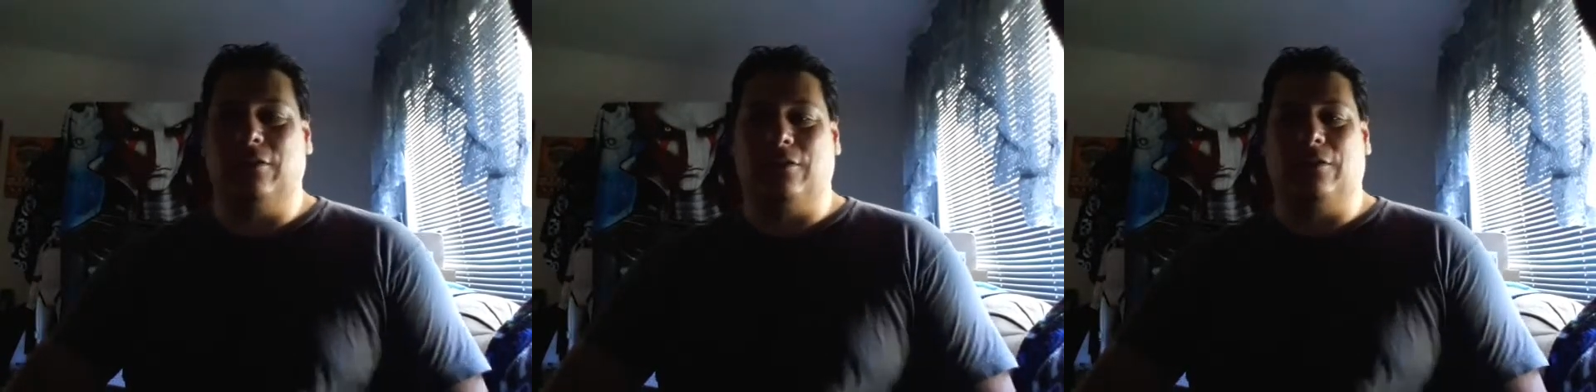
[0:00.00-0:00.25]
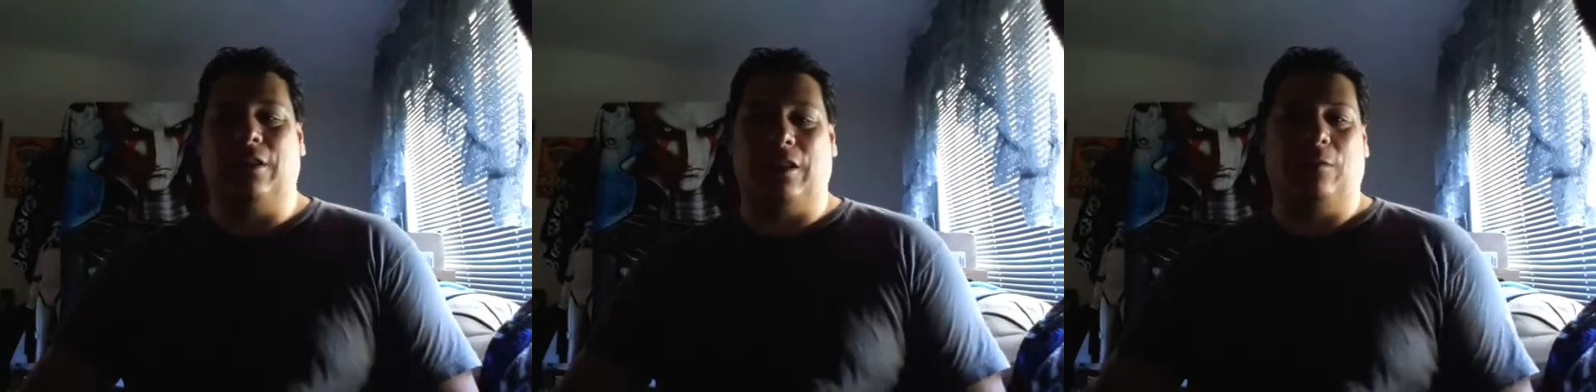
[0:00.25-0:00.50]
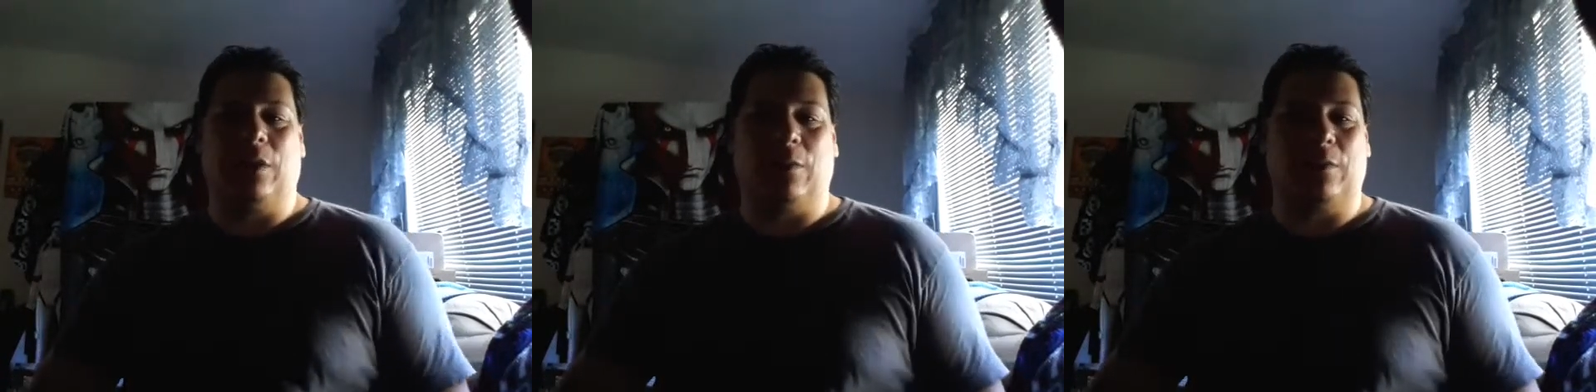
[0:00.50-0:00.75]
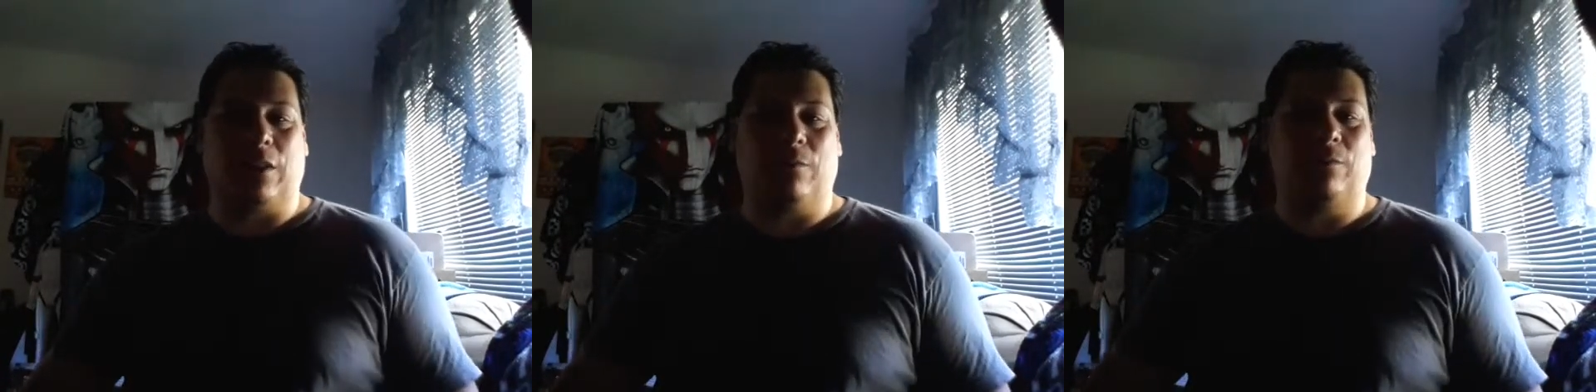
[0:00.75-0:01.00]
And so then it
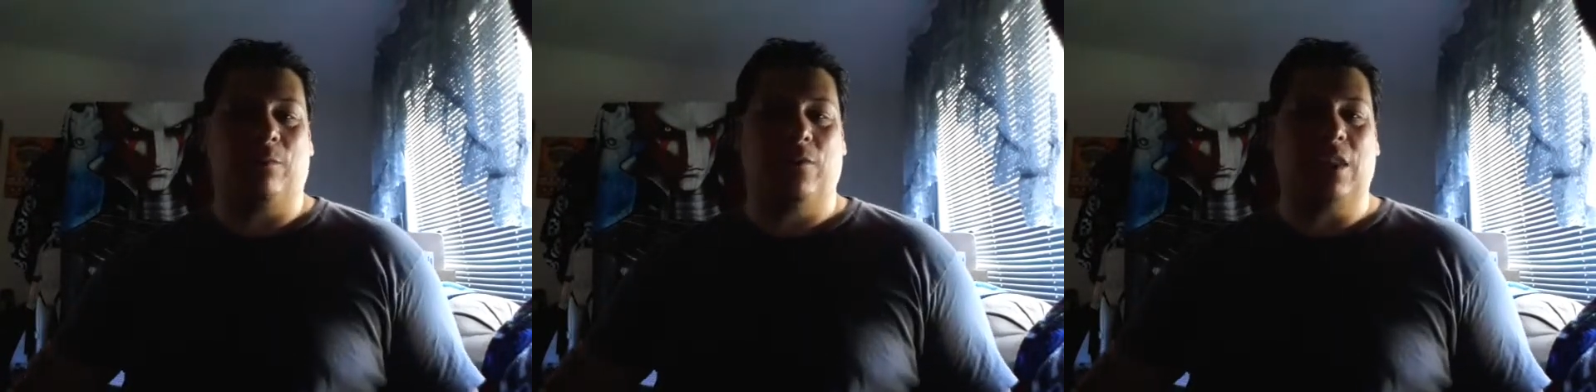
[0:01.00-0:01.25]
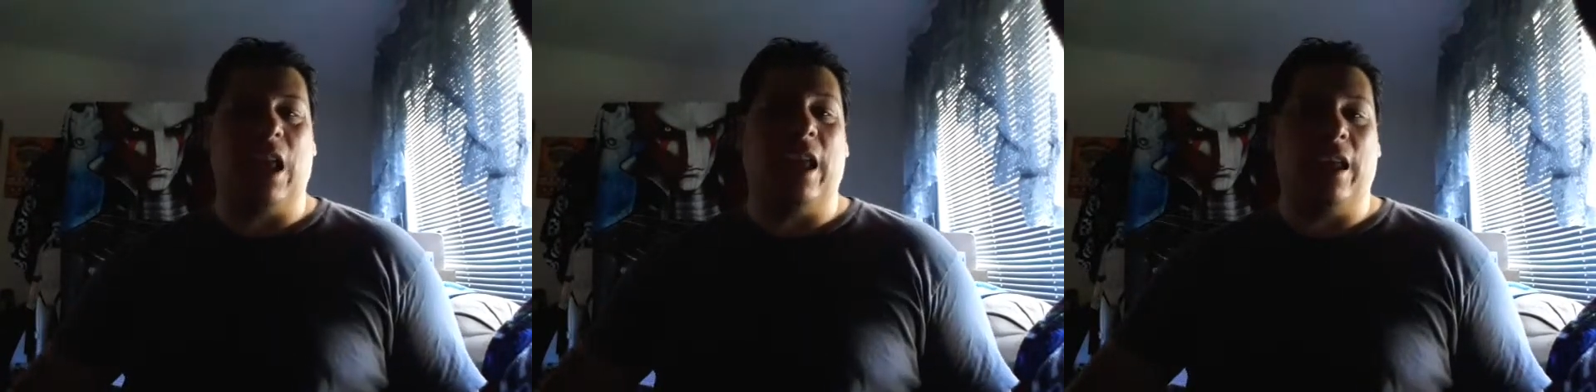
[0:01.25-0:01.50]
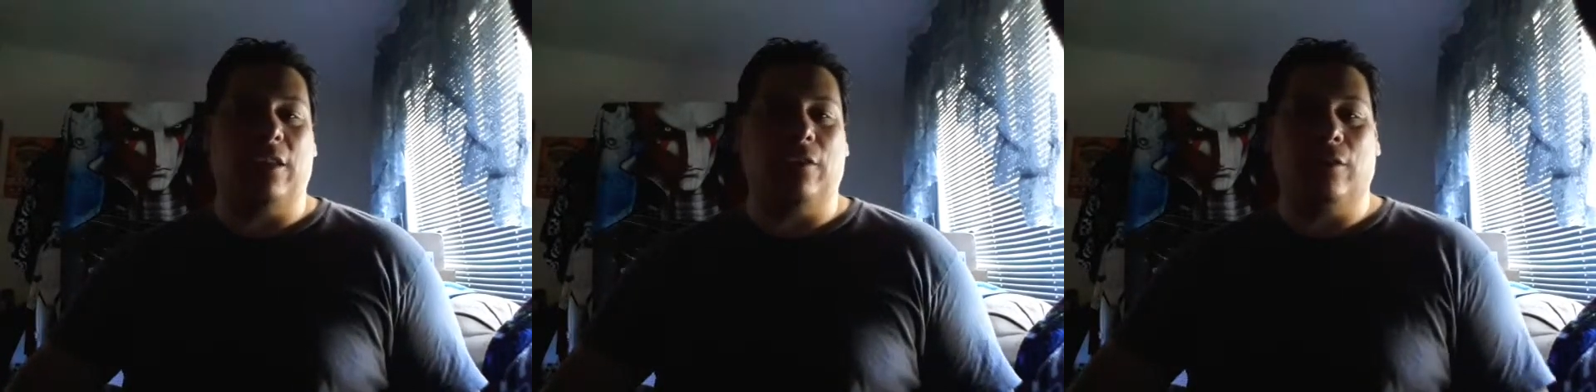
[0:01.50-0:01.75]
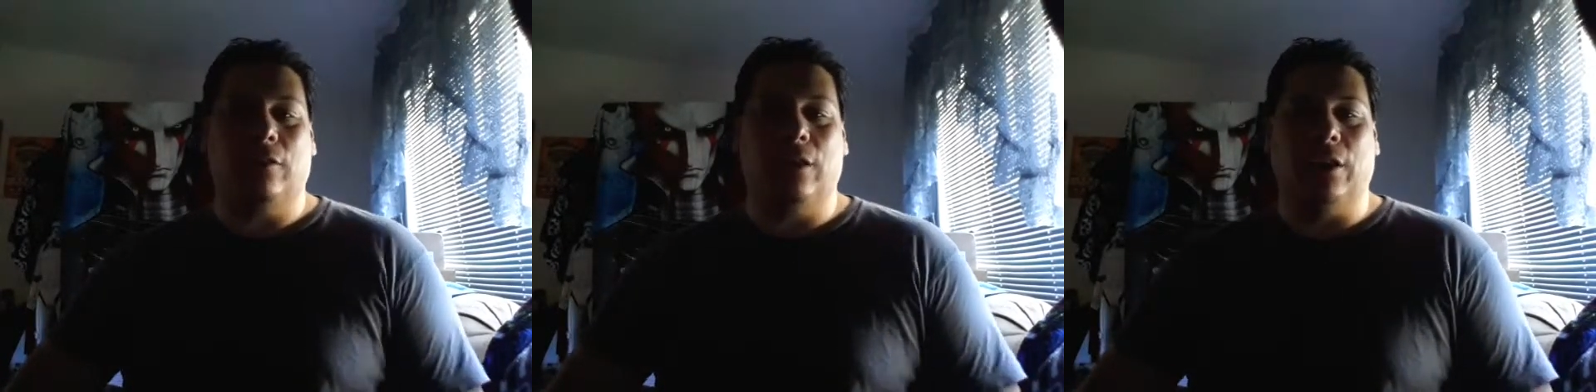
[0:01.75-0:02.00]
becomes like 10 or,